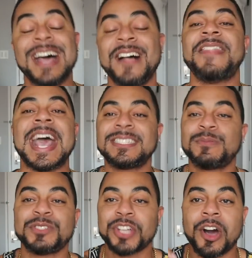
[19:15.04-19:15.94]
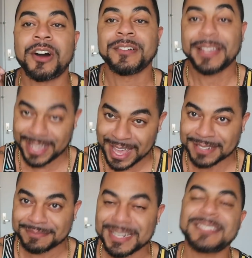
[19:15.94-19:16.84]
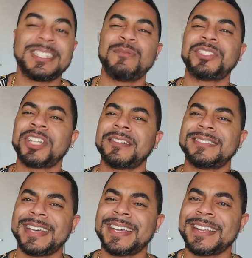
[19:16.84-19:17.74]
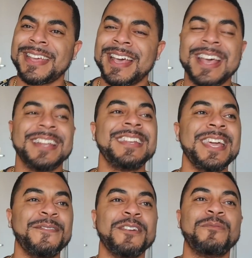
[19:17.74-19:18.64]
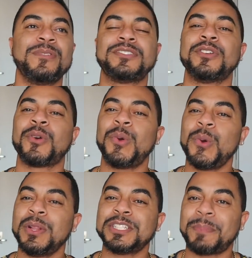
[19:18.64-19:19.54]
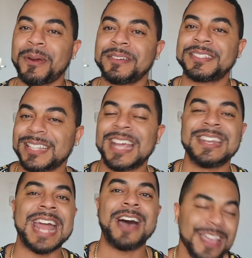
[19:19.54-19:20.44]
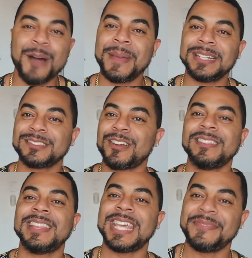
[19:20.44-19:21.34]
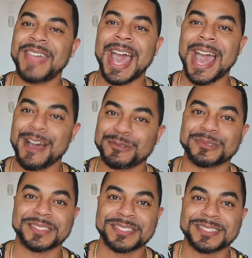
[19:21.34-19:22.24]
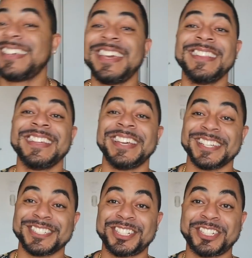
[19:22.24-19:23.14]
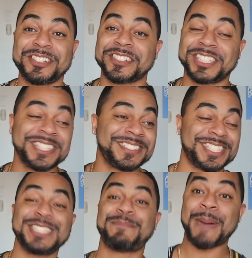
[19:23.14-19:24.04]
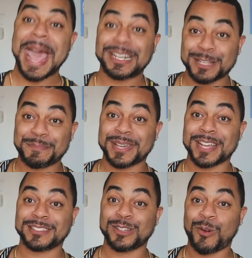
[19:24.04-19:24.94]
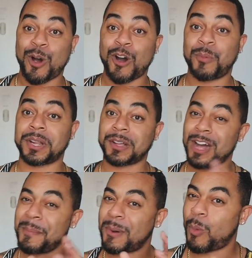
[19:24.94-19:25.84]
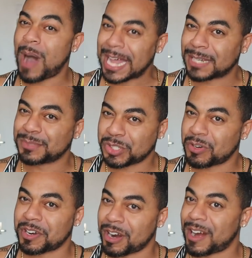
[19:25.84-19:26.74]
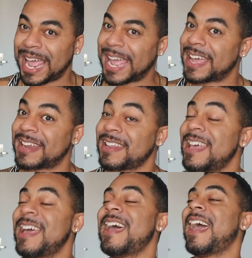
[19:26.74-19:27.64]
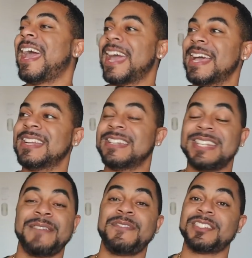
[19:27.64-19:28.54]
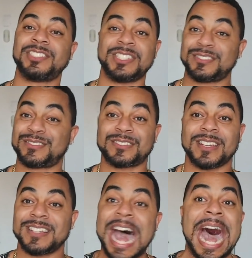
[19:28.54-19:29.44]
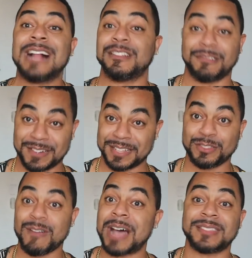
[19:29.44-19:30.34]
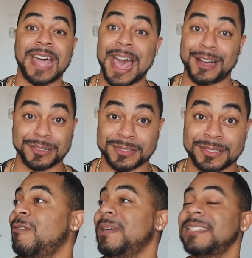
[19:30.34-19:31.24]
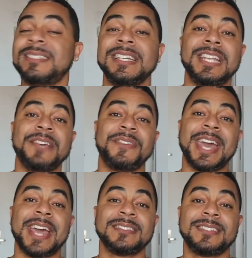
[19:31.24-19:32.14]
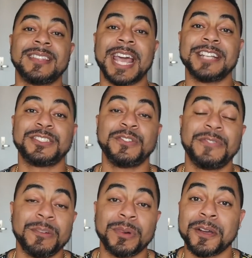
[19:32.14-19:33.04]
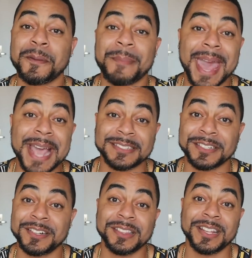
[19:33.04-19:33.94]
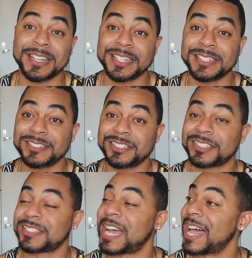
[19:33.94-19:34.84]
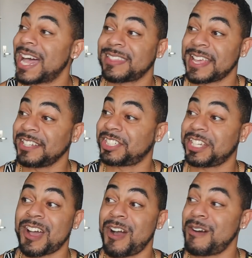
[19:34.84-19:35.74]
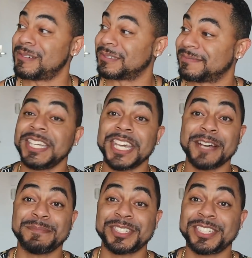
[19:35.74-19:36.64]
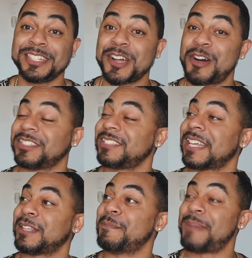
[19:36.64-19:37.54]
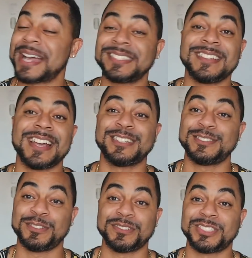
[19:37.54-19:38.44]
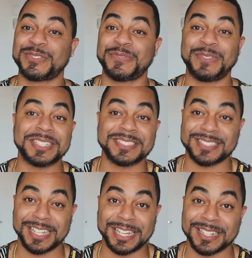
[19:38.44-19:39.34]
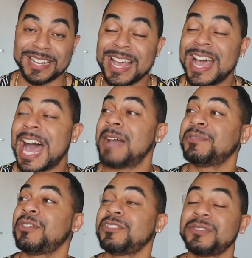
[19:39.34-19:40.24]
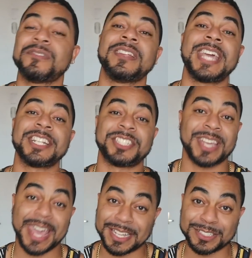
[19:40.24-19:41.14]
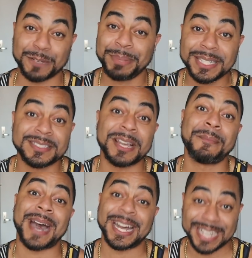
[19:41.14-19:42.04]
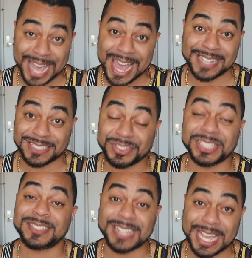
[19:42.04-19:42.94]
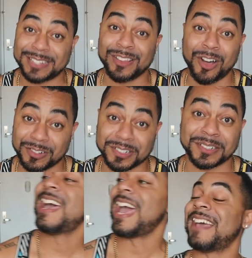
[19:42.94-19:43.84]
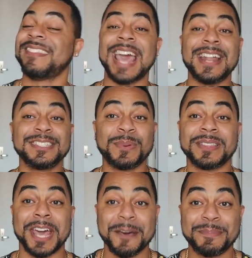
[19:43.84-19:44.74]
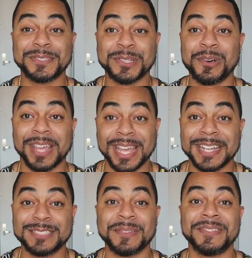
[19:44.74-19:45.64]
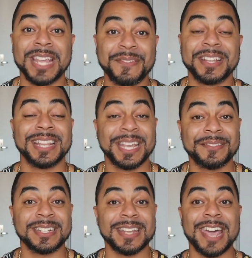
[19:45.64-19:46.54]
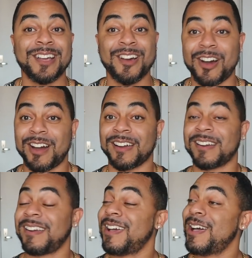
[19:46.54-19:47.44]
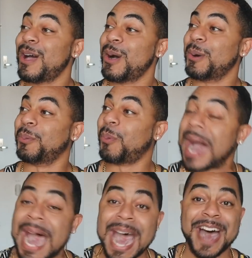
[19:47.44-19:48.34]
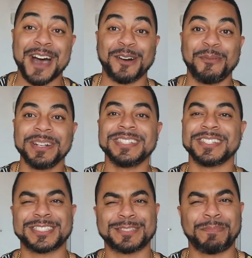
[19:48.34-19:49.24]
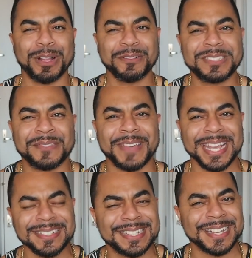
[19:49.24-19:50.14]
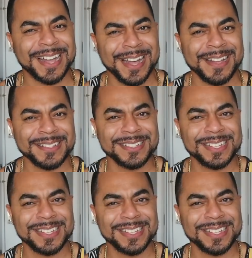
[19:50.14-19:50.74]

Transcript: That's what y'all get. Now, see what y'all did? Nivea was the coolest person, and now y'all make this girl leave the house. Keely is shook. She, she's backed up against the wall with a cup of wine, I'm sure, in her hand. and Nivea's just hollering throughout the house. We see Nivea headed to the S U V with her bags and her luggage. I, I think she gone. Yep, she gone. She's like, the best thing I could do is just flee the scene. I'm sure she's gonna catch a case or beat somebody's ass if she stayed longer. And that is where the episode ends, with Nivea leaving in that car. Wow, what an explosive ending, huh?